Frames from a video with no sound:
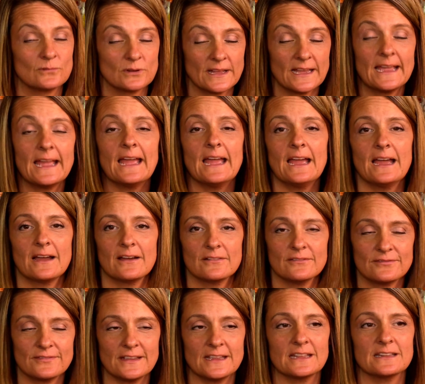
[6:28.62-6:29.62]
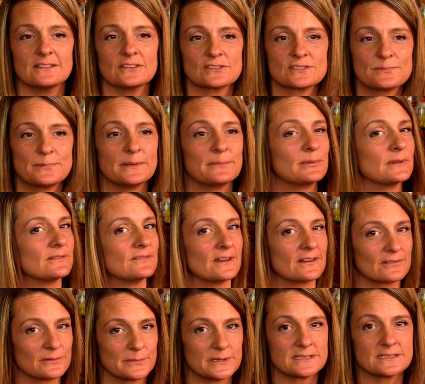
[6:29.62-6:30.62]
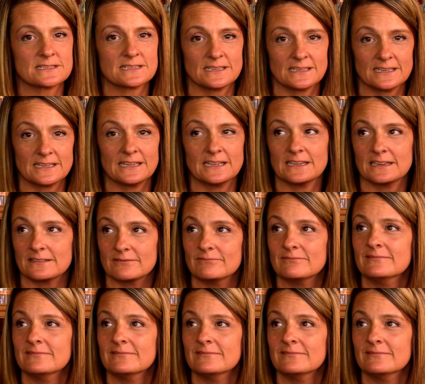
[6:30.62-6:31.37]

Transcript: Well, I have, and those people have never been seen again.